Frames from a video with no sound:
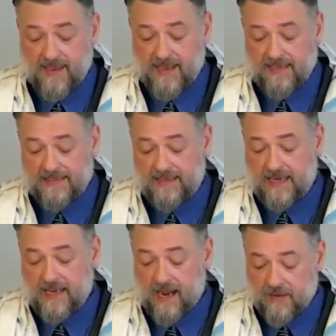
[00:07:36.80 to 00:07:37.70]
and
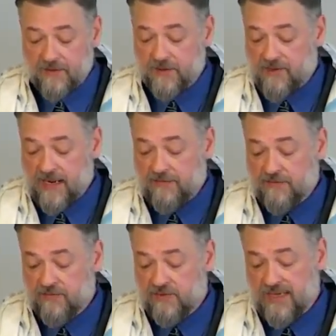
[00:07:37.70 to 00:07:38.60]
others
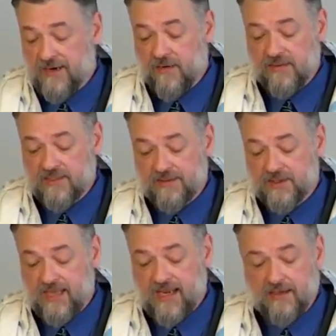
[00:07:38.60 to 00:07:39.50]
around you will not always
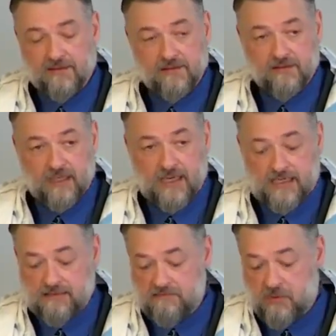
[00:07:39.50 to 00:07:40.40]
understand
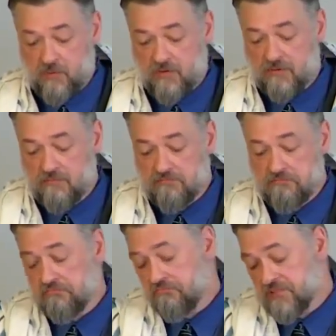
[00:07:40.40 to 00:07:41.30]
um, or
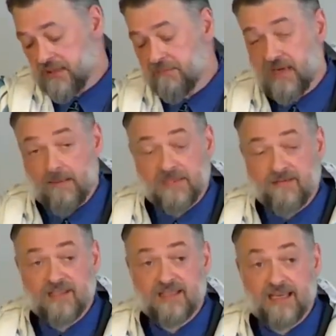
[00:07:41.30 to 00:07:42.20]
sometimes
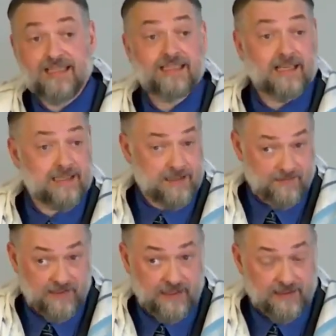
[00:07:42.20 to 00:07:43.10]
even say
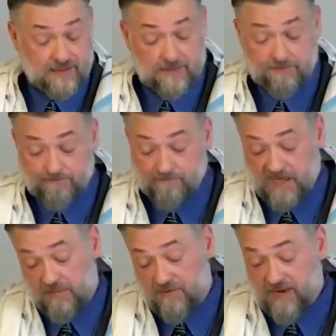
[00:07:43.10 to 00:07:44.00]
insensitive things.
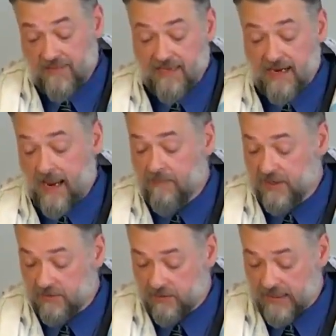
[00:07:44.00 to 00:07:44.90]
Maybe you've had that happen
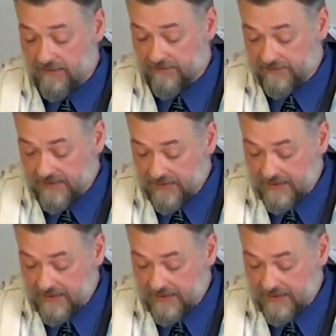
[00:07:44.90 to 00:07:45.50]
in your life.